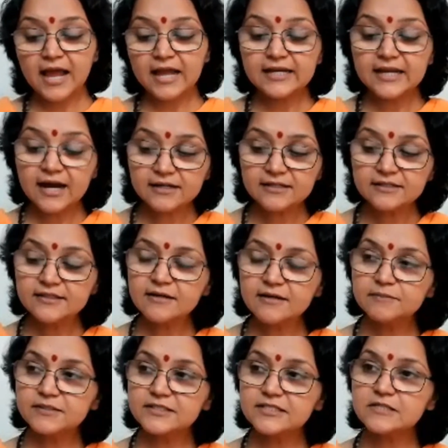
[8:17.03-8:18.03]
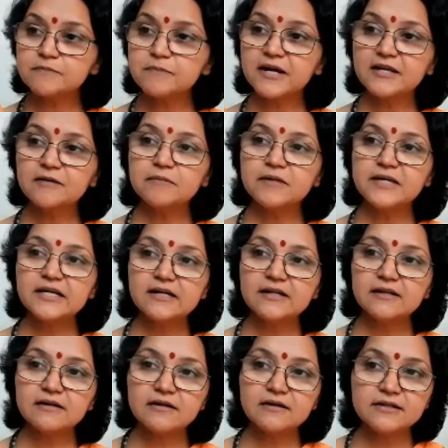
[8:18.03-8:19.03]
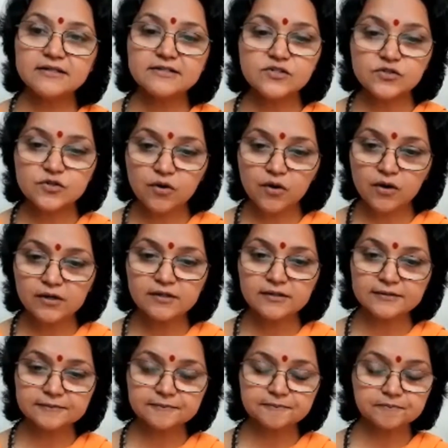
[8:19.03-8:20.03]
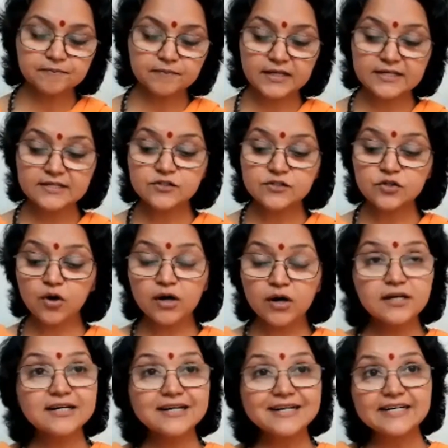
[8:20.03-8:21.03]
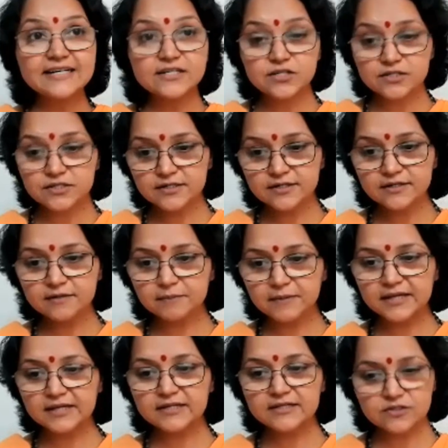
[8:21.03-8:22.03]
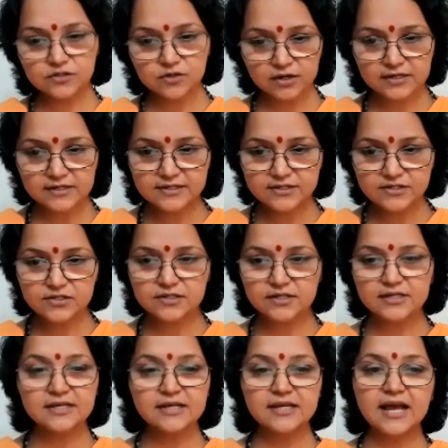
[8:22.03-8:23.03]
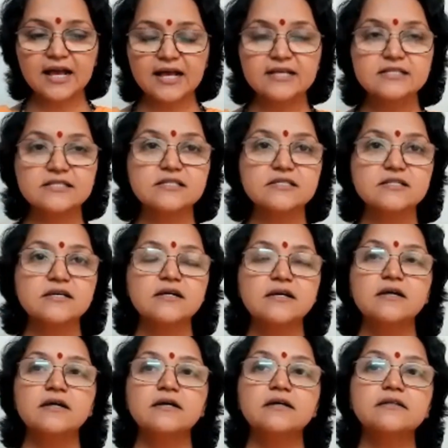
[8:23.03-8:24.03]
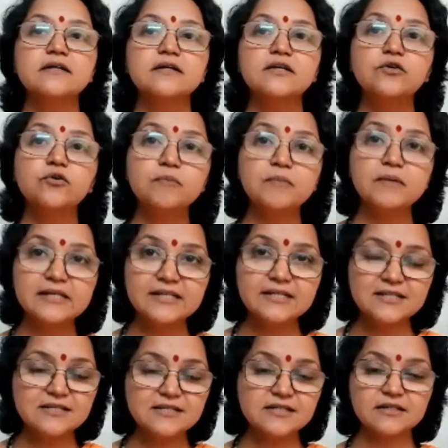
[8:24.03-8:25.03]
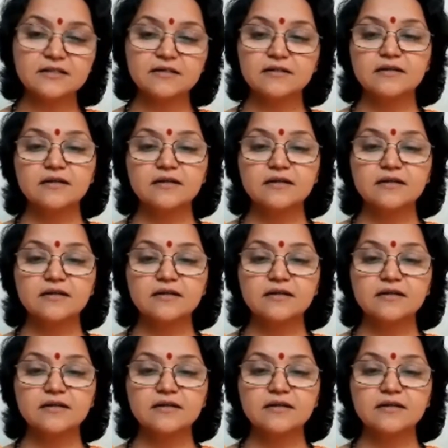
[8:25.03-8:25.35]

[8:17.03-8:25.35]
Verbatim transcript: And Narada, despite being a learned scholar, is not conditioned by his knowledge. He has the humility